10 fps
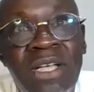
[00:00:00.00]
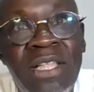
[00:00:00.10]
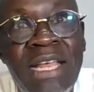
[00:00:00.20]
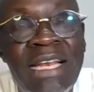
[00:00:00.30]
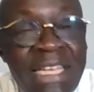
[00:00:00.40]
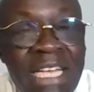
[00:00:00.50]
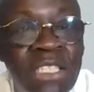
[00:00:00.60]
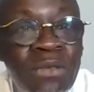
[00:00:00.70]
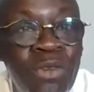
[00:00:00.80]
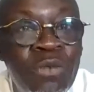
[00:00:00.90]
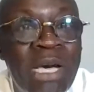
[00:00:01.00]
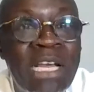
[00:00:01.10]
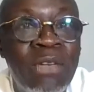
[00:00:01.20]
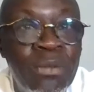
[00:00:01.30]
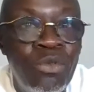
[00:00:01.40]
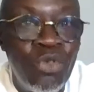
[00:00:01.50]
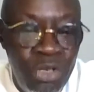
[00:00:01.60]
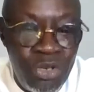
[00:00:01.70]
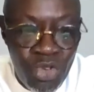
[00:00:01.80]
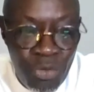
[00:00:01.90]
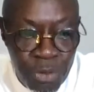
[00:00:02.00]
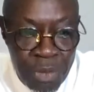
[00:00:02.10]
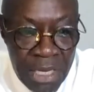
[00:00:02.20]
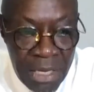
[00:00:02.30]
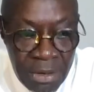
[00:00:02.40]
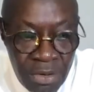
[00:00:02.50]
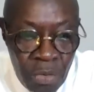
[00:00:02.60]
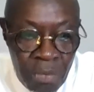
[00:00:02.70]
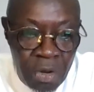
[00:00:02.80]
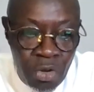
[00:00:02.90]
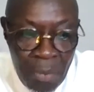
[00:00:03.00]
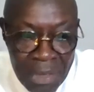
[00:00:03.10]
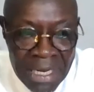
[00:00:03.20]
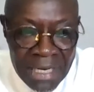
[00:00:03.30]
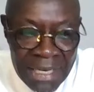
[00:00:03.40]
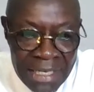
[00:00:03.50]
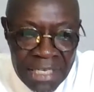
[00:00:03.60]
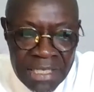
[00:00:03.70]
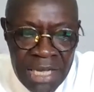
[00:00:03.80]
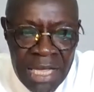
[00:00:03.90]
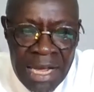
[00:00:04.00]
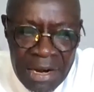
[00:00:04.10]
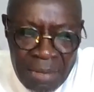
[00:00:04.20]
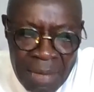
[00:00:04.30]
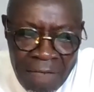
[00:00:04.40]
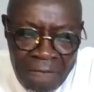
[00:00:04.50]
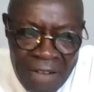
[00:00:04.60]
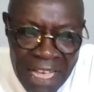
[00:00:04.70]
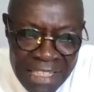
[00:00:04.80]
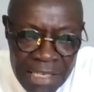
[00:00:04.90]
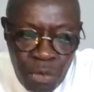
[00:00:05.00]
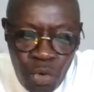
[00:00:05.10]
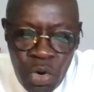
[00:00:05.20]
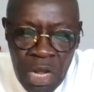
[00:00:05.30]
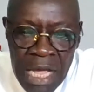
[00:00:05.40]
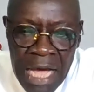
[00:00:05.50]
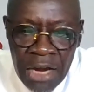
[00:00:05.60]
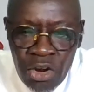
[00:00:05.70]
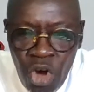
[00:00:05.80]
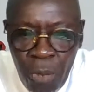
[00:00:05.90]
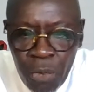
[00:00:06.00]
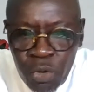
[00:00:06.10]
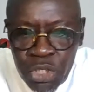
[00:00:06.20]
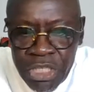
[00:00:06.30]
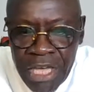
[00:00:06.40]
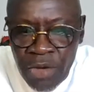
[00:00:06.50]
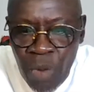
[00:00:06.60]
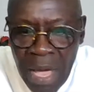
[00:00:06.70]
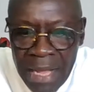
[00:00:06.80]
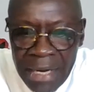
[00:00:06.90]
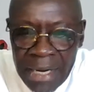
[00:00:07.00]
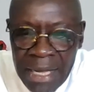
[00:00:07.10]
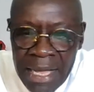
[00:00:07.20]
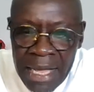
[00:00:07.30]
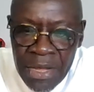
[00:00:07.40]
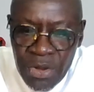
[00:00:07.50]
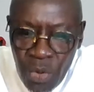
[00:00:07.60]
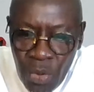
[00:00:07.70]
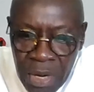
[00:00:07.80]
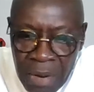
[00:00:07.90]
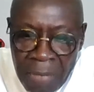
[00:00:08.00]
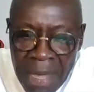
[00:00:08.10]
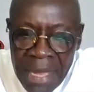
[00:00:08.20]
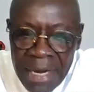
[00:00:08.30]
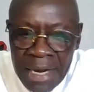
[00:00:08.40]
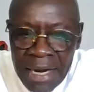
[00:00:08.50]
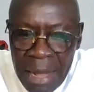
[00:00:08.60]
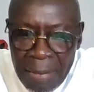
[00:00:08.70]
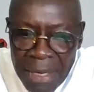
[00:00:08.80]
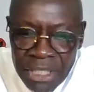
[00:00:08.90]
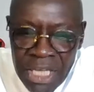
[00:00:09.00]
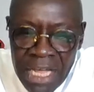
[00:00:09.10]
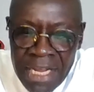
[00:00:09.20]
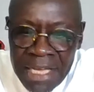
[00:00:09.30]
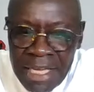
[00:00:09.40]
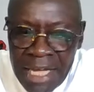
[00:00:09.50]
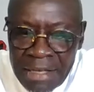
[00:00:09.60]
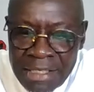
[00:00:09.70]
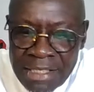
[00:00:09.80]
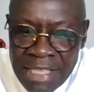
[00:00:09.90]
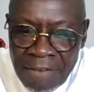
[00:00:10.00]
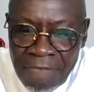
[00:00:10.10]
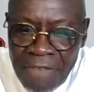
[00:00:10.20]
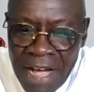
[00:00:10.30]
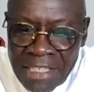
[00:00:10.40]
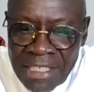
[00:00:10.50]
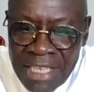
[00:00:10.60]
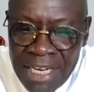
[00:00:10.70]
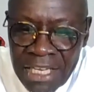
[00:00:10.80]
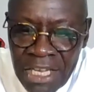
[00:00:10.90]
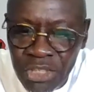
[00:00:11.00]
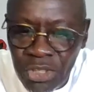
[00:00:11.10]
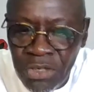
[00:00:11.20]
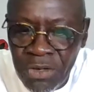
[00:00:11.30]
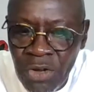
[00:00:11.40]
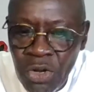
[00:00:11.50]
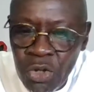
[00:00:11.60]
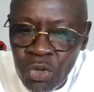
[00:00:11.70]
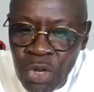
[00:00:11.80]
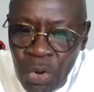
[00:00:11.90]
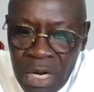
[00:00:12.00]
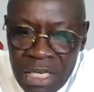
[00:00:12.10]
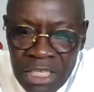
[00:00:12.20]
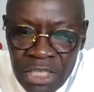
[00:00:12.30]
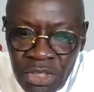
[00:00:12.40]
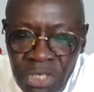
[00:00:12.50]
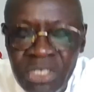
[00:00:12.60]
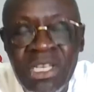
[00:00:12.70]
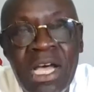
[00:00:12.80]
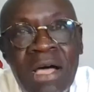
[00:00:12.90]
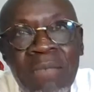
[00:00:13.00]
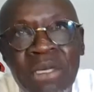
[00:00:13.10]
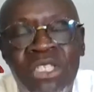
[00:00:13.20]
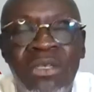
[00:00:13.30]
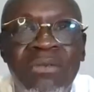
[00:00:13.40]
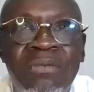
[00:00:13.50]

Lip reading: That leaders must be adaptable. You know, you must be, you know, committed leaders remain flexible and open to change, while you know, remain maintaining a steadfast dedication to the organization's mission.